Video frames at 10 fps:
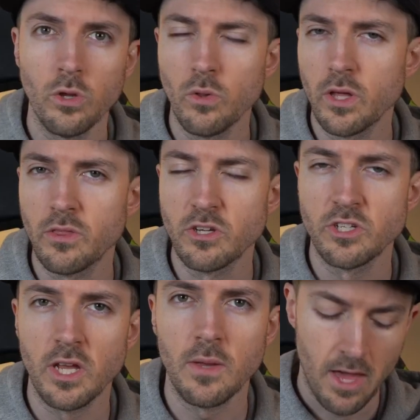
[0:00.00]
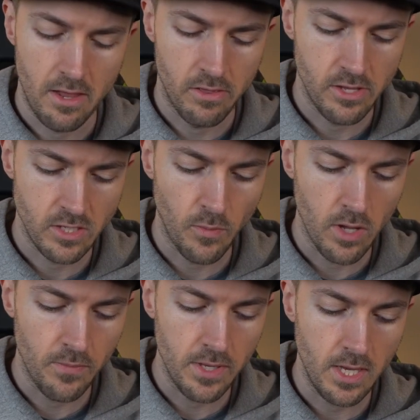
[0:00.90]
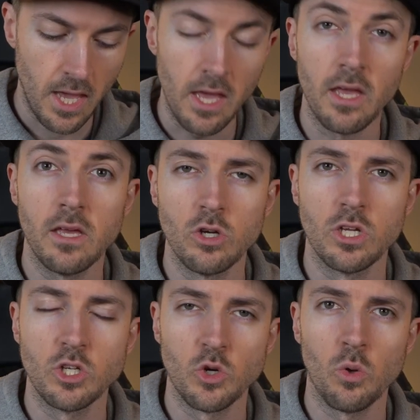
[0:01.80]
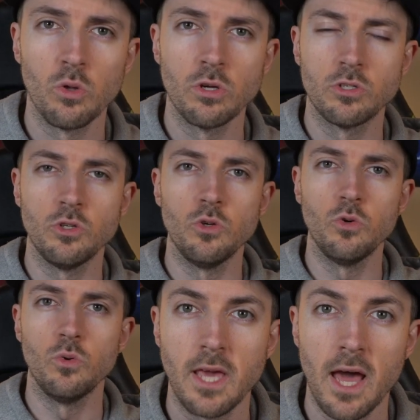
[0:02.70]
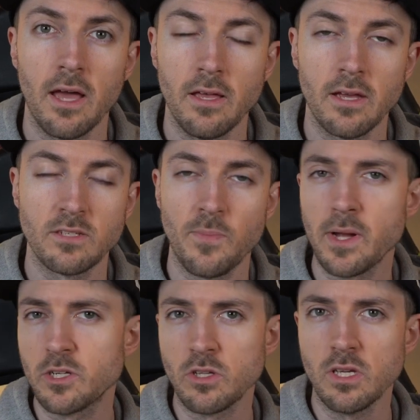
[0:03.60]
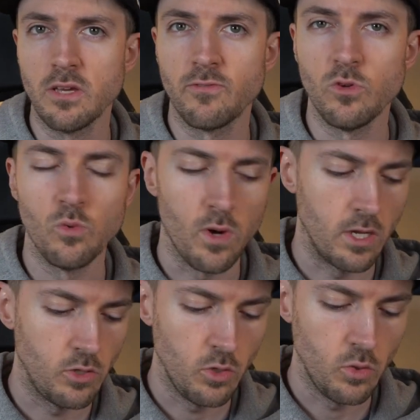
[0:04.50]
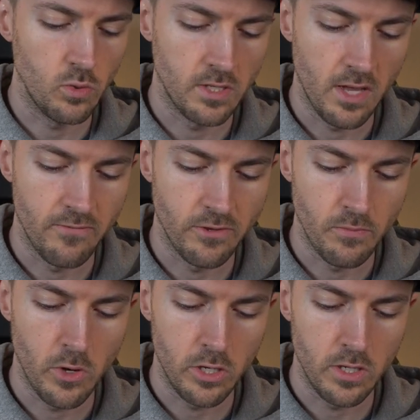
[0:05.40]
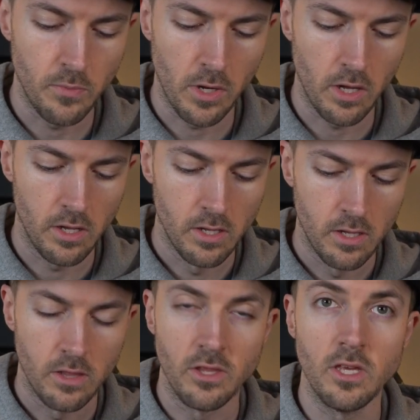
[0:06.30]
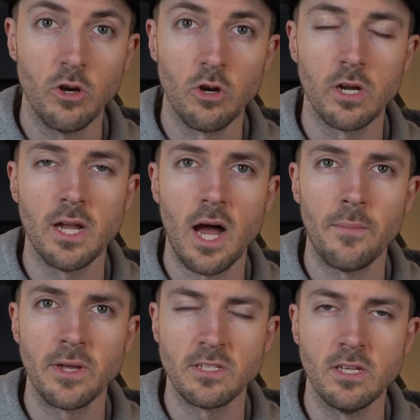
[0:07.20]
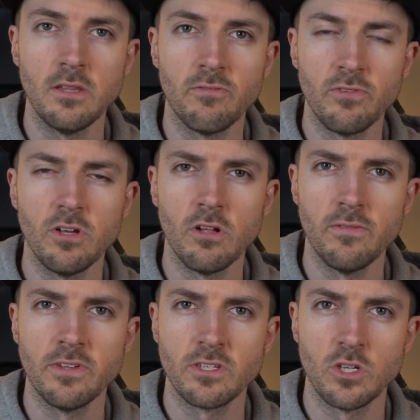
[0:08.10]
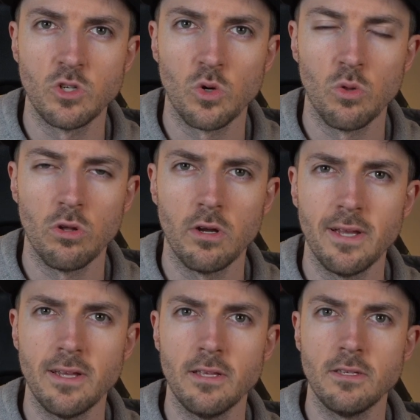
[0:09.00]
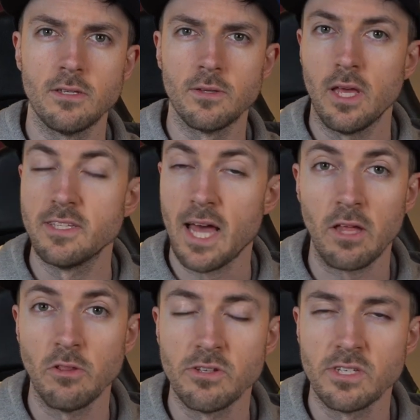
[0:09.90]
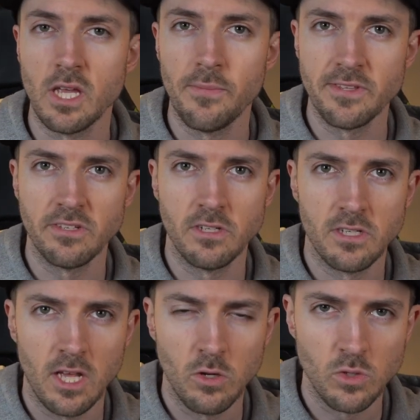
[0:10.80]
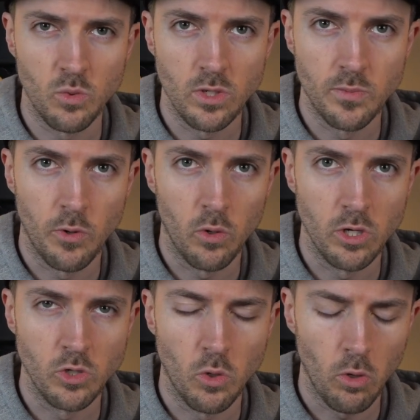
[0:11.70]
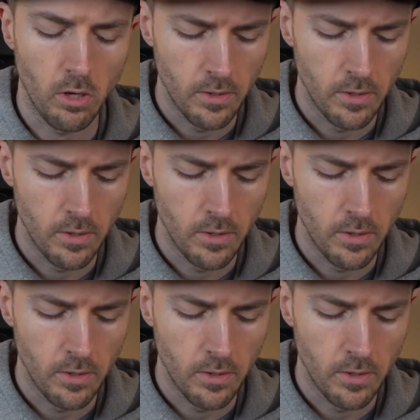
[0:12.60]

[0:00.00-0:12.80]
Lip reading: you like the shape, then this might be a good controller to get, especially if you want to save some money. But the ergonomics and the feel of this controller is exactly the same as the Nintendo Switch Pro controller.